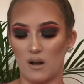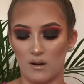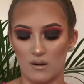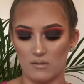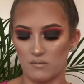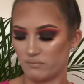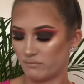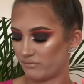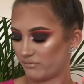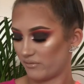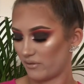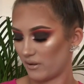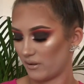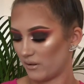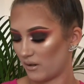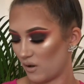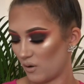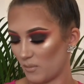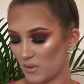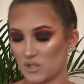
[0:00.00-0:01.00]
I
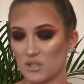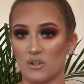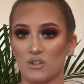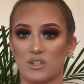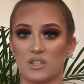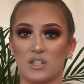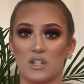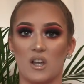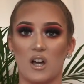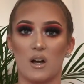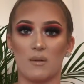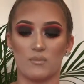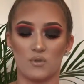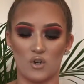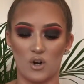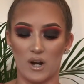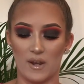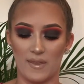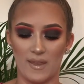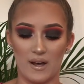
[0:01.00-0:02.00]
almost lost an arm
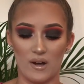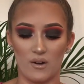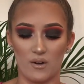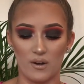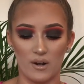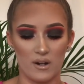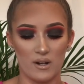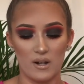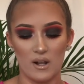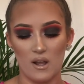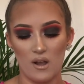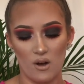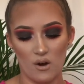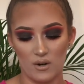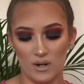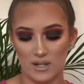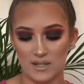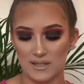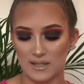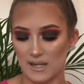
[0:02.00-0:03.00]
trying that one,
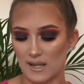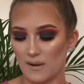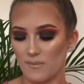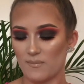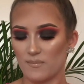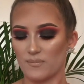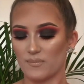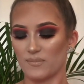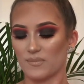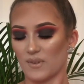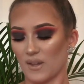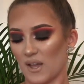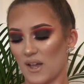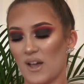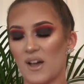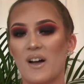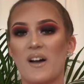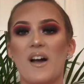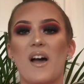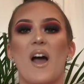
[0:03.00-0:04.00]
honestly.
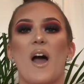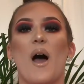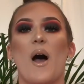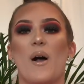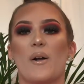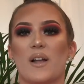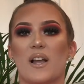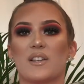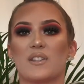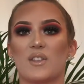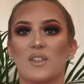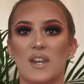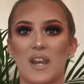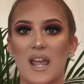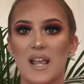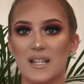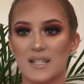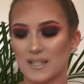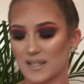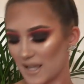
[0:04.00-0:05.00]
Okay, so the
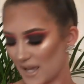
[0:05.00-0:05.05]
next